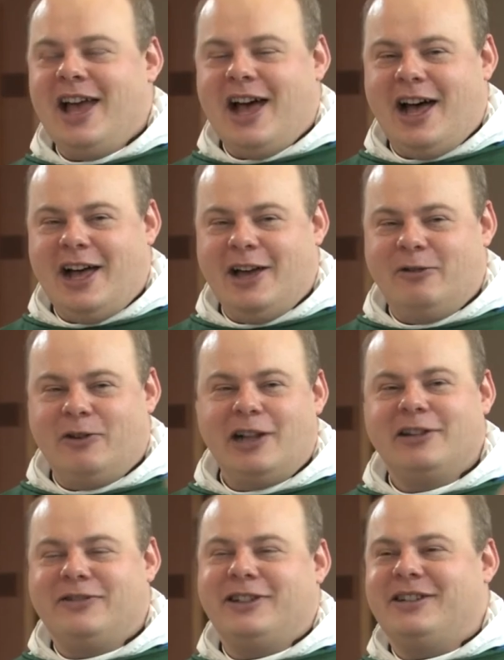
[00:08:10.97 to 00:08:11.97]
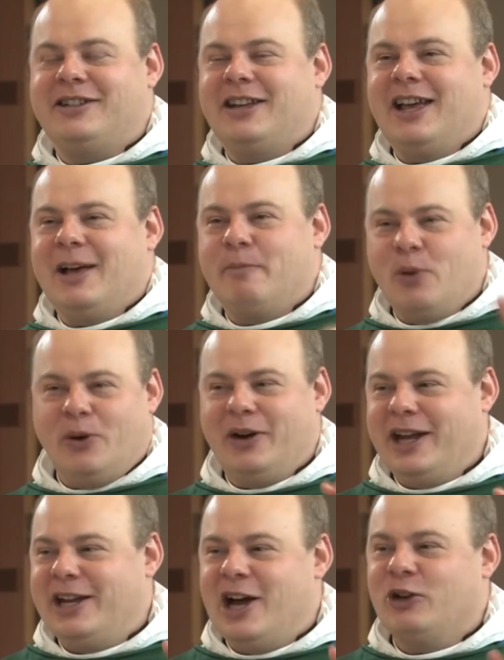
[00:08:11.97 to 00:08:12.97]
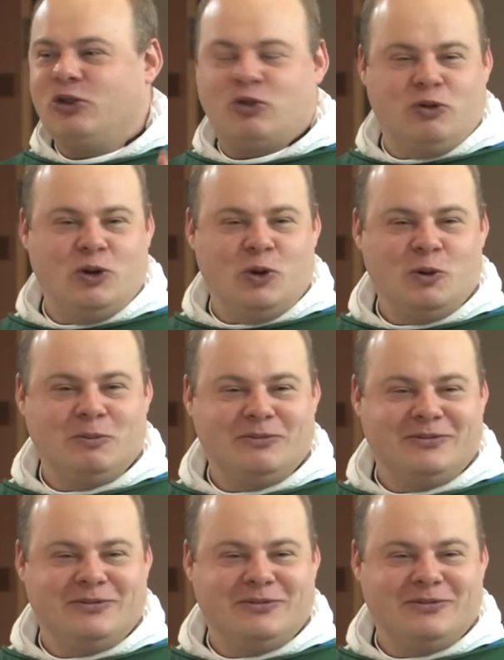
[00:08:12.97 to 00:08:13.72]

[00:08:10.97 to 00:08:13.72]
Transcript: uh, irrelevant, boring, and untrue.